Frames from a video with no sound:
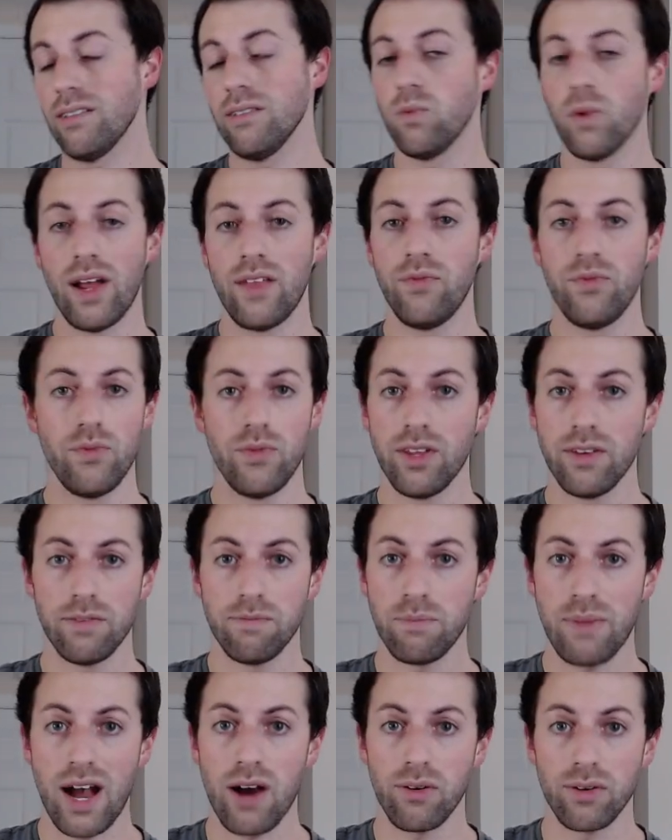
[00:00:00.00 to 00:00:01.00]
when the
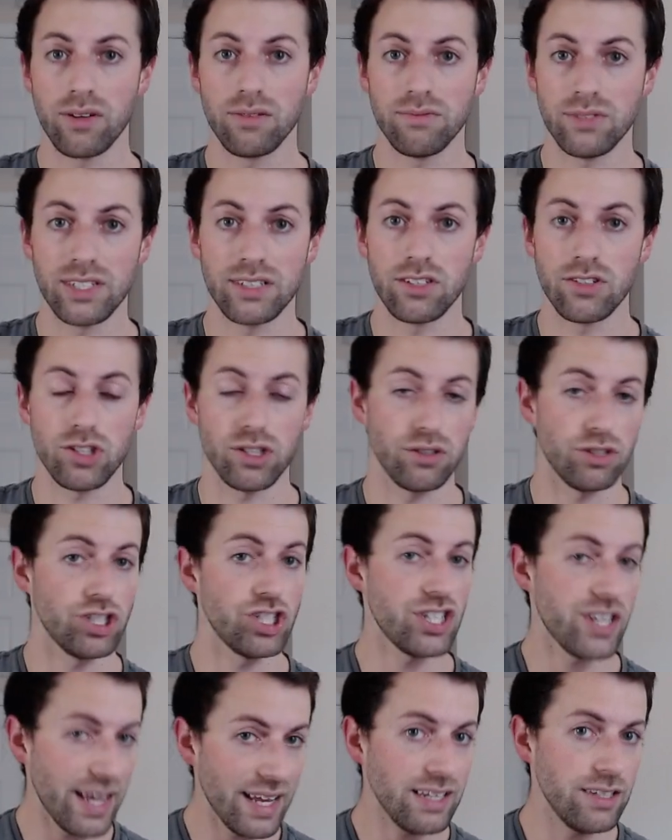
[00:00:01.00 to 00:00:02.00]
power signature
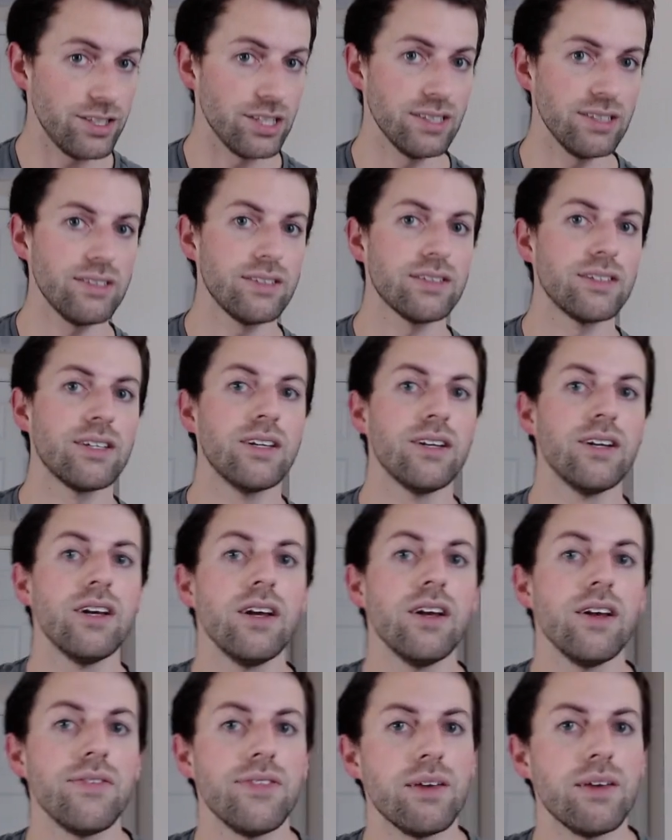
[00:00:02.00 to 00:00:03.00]
changes,
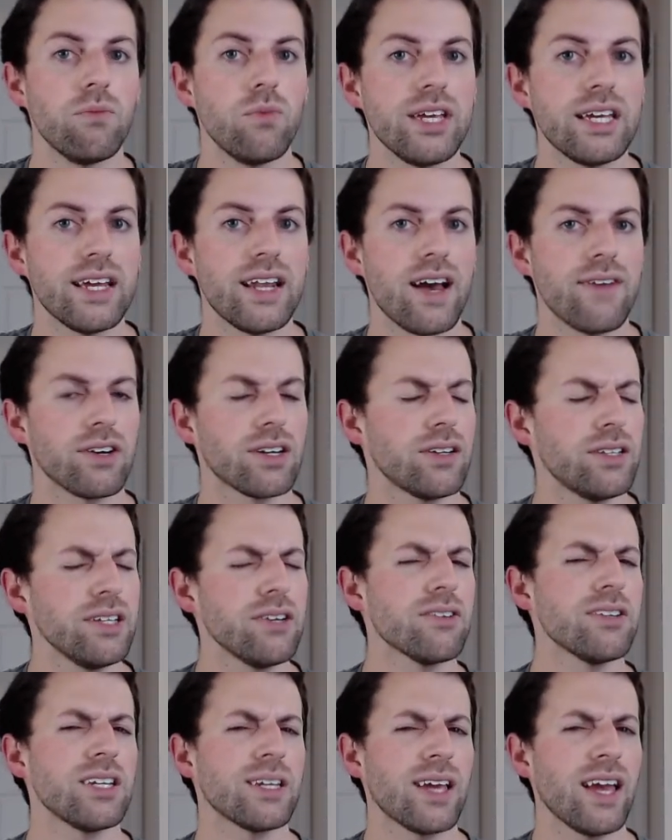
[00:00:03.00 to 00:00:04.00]
then we can have a clear
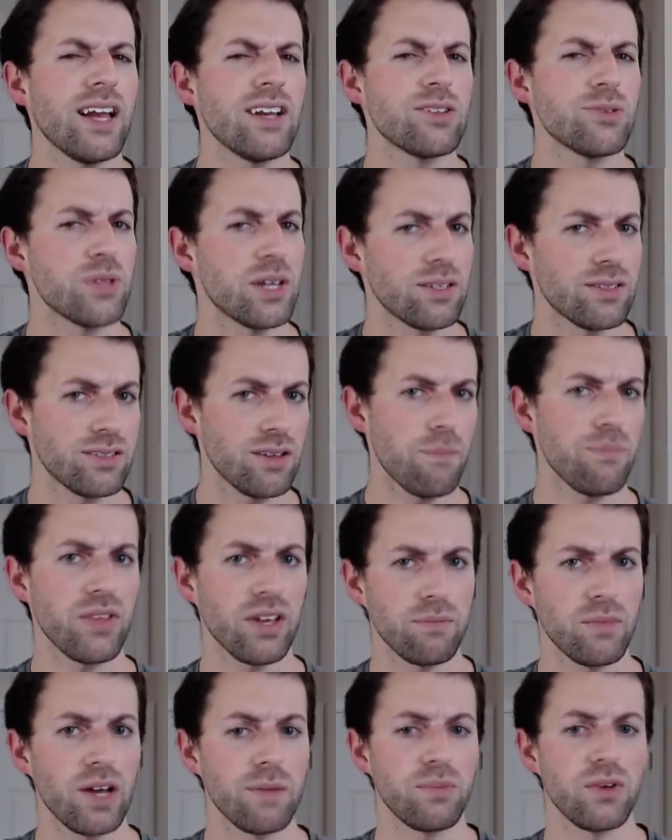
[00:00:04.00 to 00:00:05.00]
indication that something
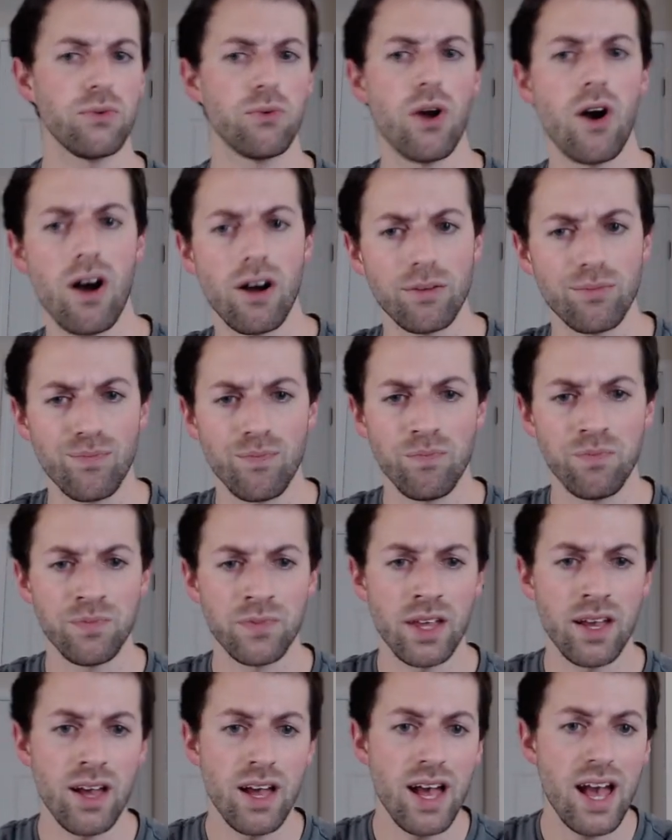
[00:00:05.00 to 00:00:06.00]
might be wrong.
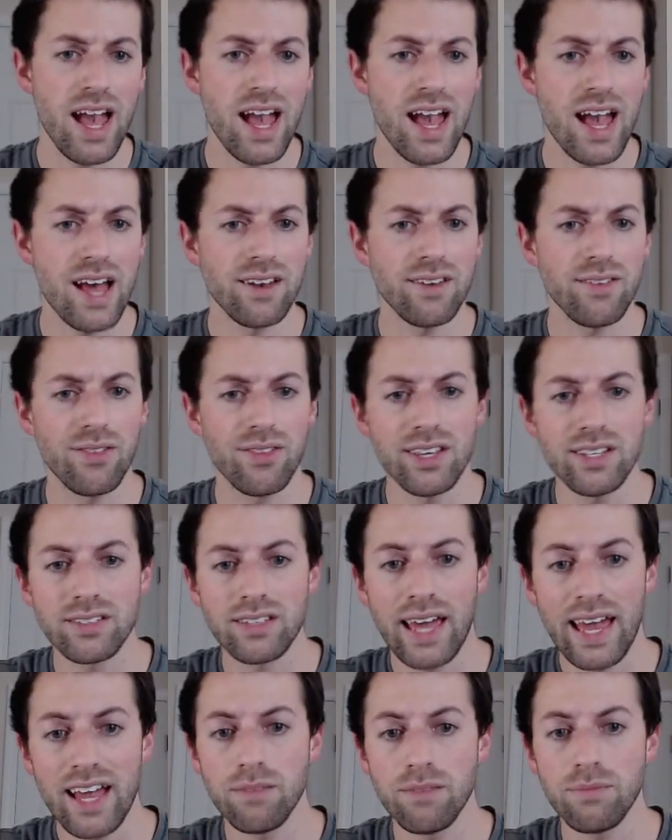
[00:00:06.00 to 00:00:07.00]
And this
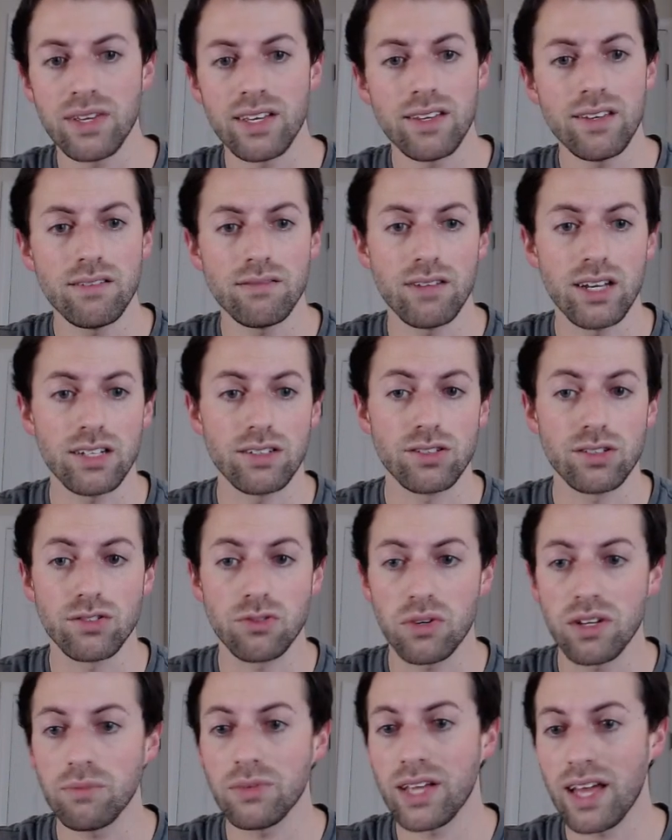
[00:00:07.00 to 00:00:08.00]
can be
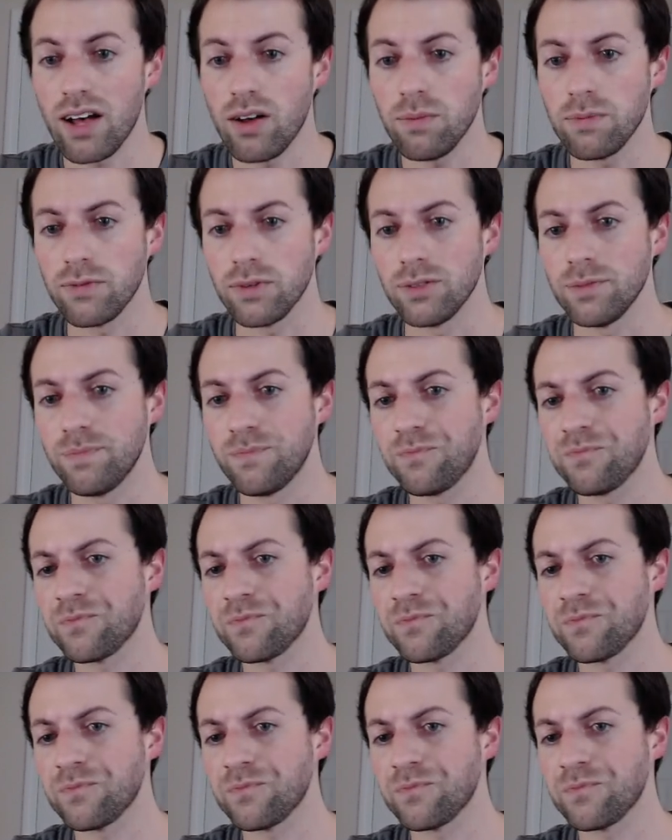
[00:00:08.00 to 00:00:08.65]
extremely helpful.